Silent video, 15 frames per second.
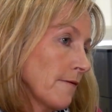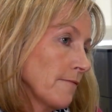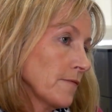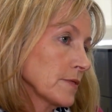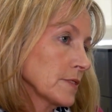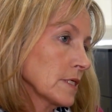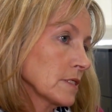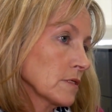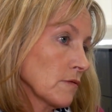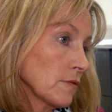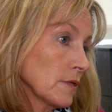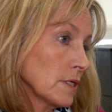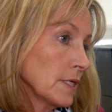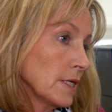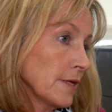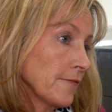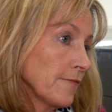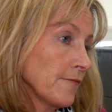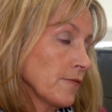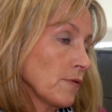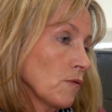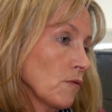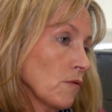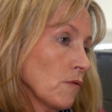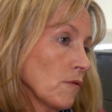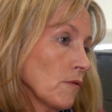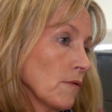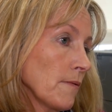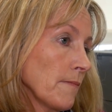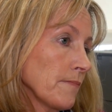emphasis on the need
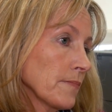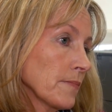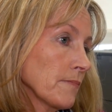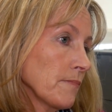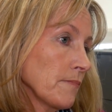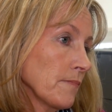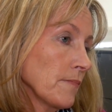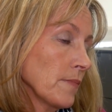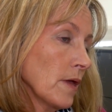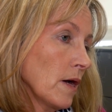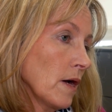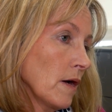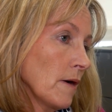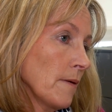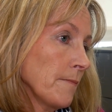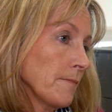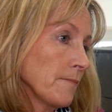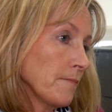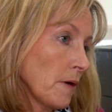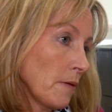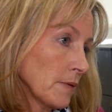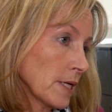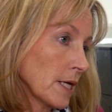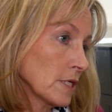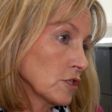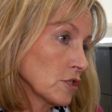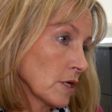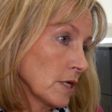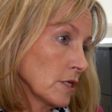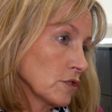for public
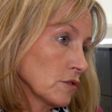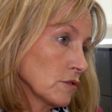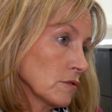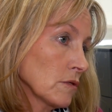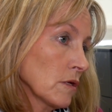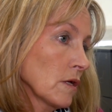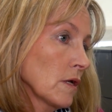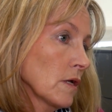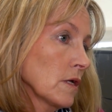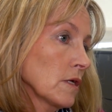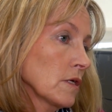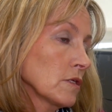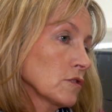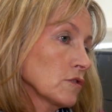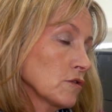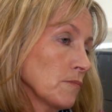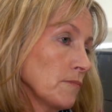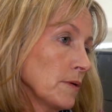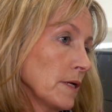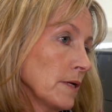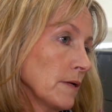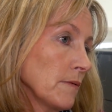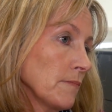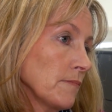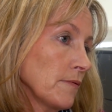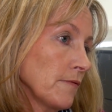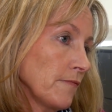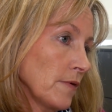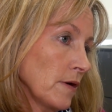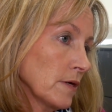education to be
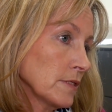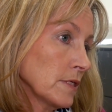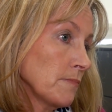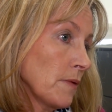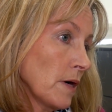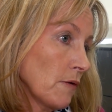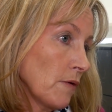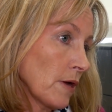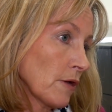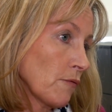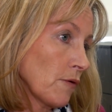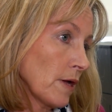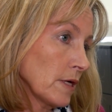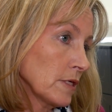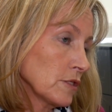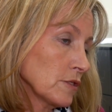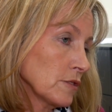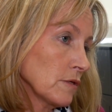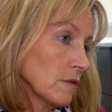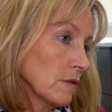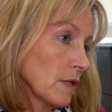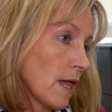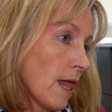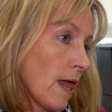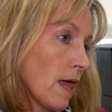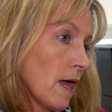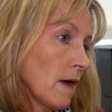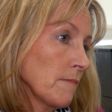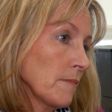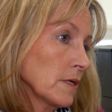provided by recreational
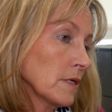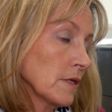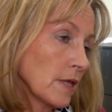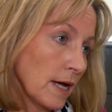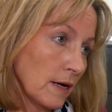and other